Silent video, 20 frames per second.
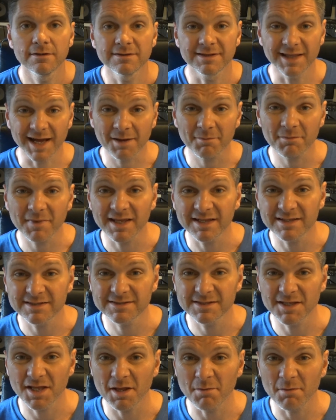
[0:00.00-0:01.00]
That
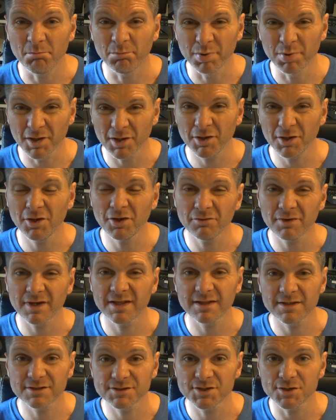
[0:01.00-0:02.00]
means that you're
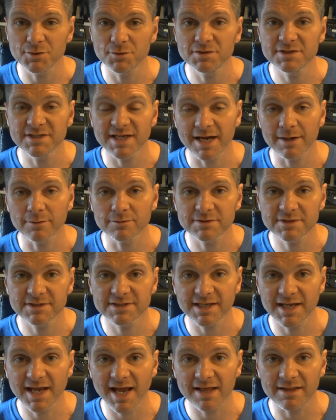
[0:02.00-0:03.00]
blurring the two sounds
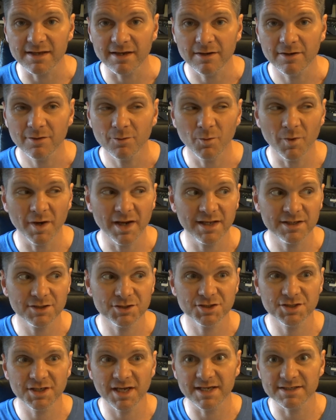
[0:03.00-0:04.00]
together,
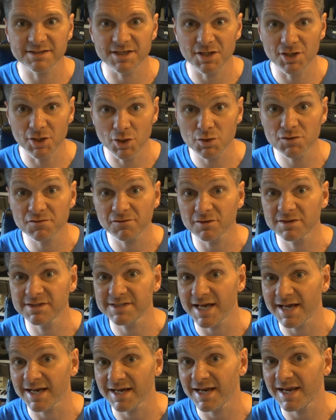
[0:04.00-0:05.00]
which is a useful
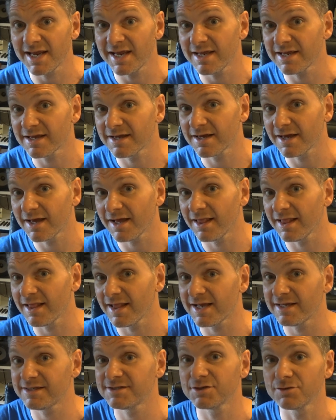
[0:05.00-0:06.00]
technique
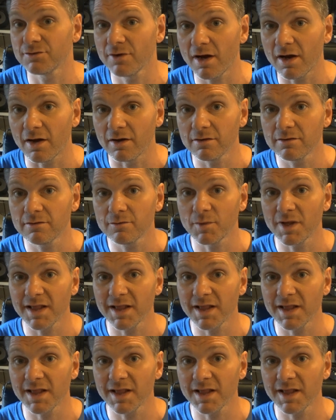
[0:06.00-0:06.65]
later on.